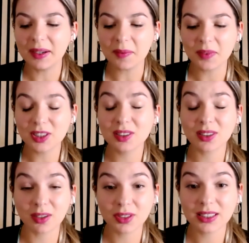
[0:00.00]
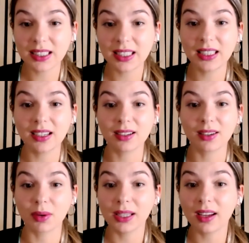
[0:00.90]
This is obviously a
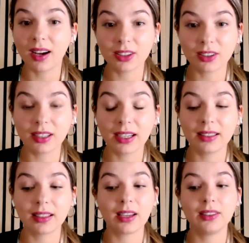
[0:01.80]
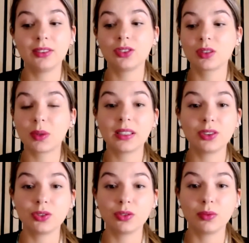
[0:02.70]
great honor, and I just wanted
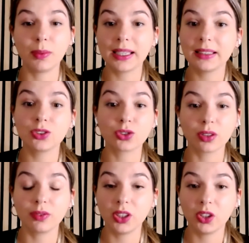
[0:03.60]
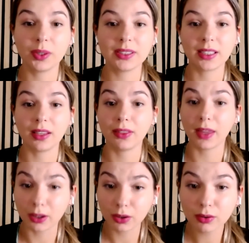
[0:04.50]
to make this short video and say
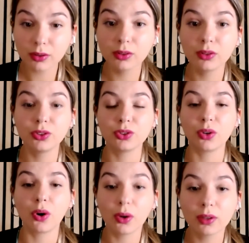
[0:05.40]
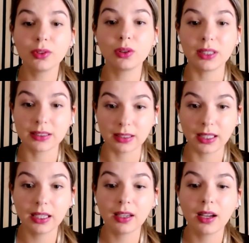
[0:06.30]
thank you to all of you
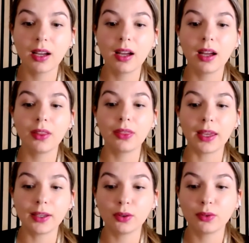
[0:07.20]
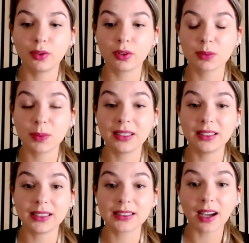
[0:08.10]
listening. Thank you for
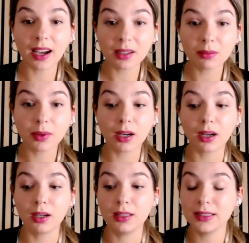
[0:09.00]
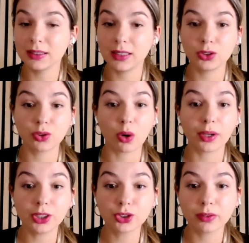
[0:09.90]
spending time listening to our
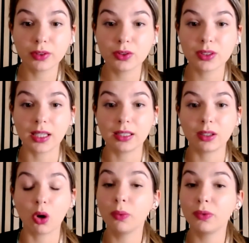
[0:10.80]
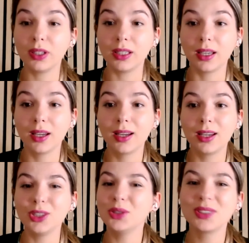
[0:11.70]
interviews and hopefully
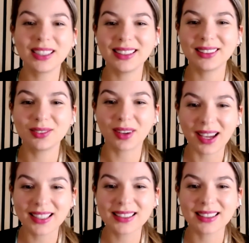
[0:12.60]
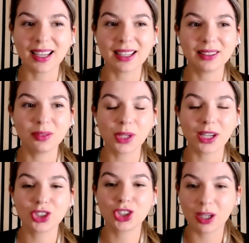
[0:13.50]
using the advice that we
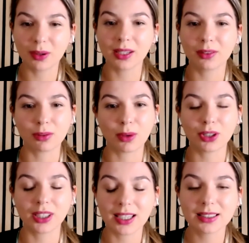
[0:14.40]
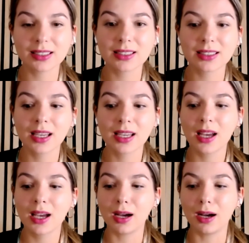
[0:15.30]
are sharing from our guests
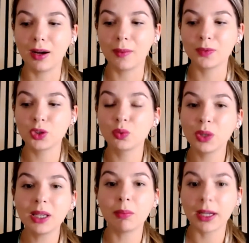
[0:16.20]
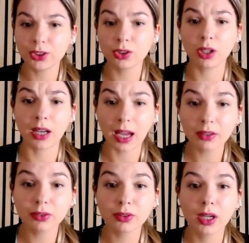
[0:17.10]
to really better your
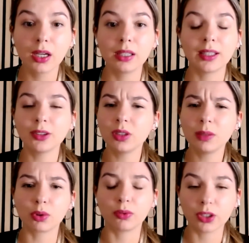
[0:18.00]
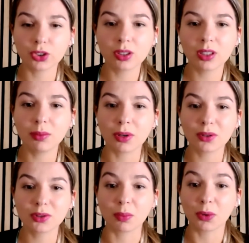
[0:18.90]
life, not only professionally, but
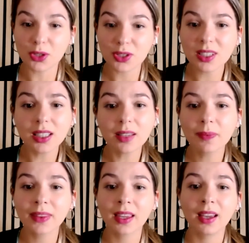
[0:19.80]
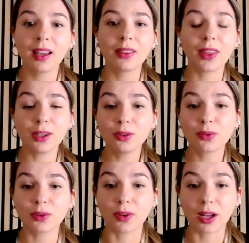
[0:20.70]
also personally. Thank you
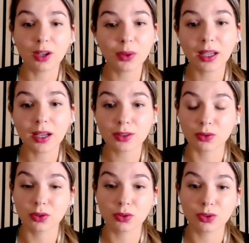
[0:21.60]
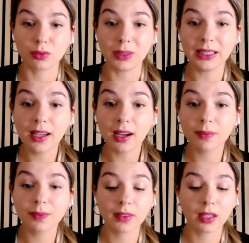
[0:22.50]
for following us on social media.
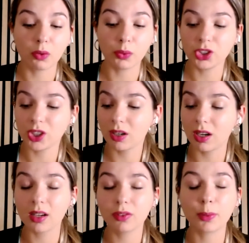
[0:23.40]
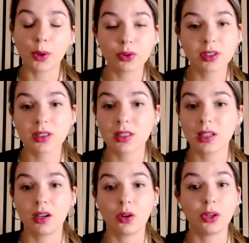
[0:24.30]
We share a lot of posts
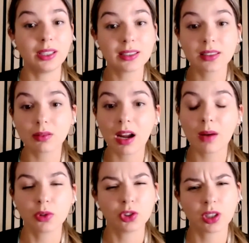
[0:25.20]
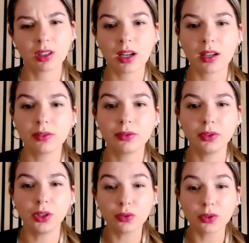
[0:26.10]
on Instagram. We share a lot of
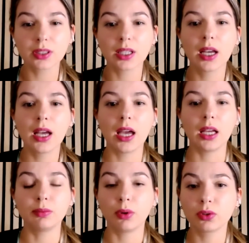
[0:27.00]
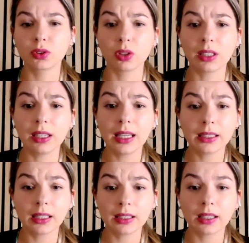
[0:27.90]
news and posts on
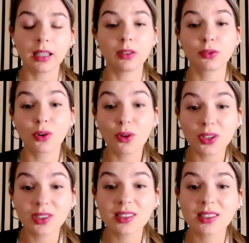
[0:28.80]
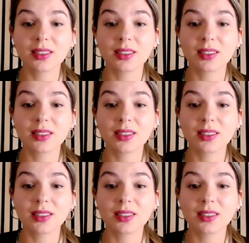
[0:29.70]
LinkedIn. And of course,